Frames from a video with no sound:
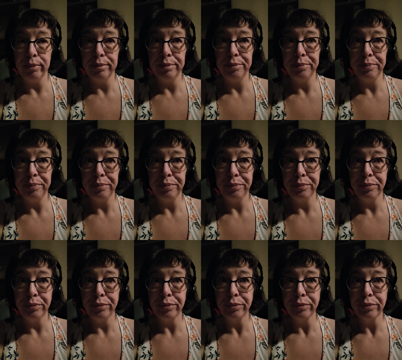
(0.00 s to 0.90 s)

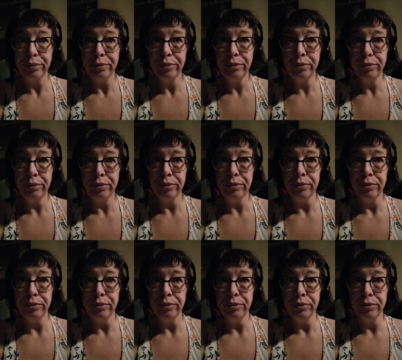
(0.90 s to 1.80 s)

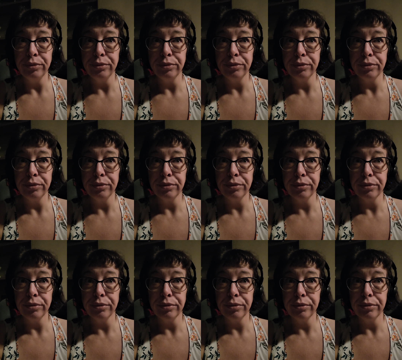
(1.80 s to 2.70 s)

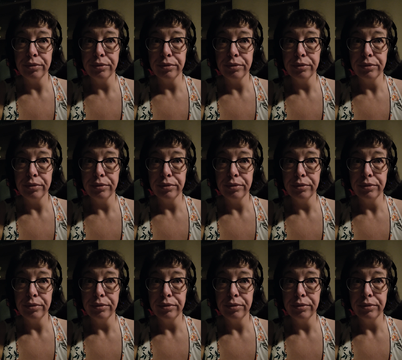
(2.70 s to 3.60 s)

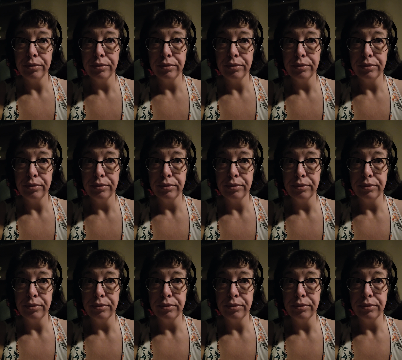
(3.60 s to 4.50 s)

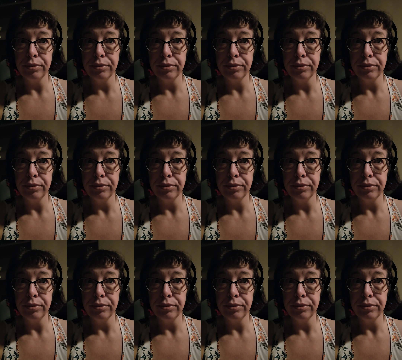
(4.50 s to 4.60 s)
[no speech]